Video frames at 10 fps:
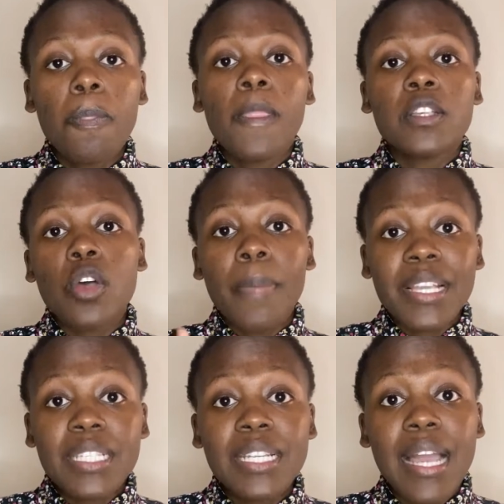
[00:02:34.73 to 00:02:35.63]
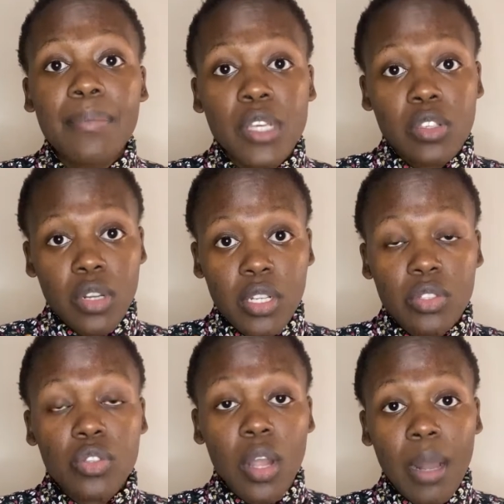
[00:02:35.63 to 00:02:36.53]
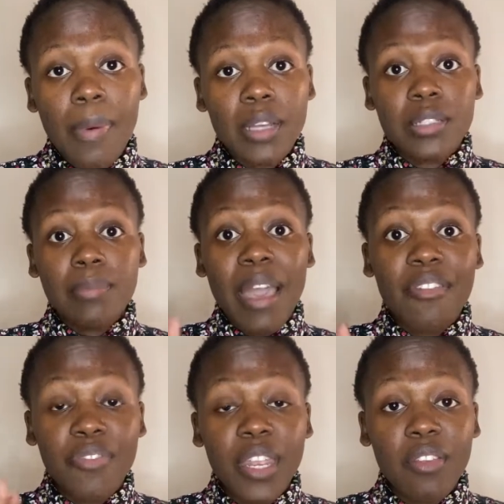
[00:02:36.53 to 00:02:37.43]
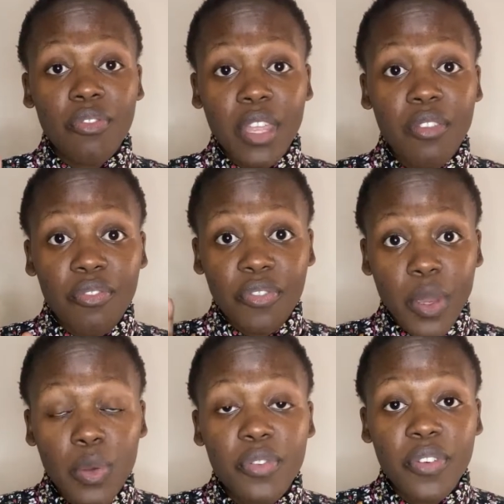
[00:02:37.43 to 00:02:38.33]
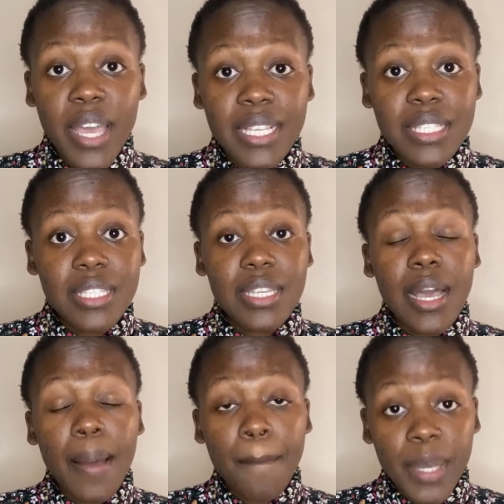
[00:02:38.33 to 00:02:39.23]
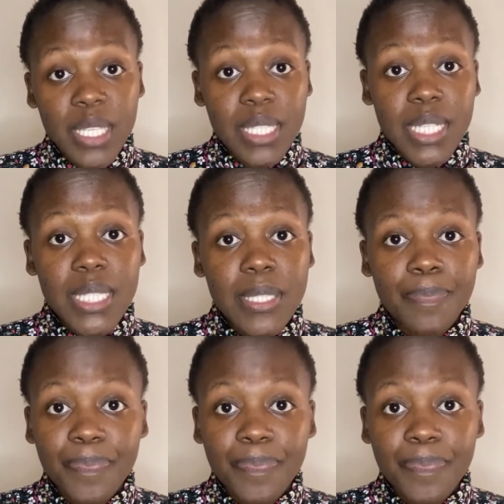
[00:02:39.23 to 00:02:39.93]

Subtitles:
So basically, I'm just gonna talk about my very first business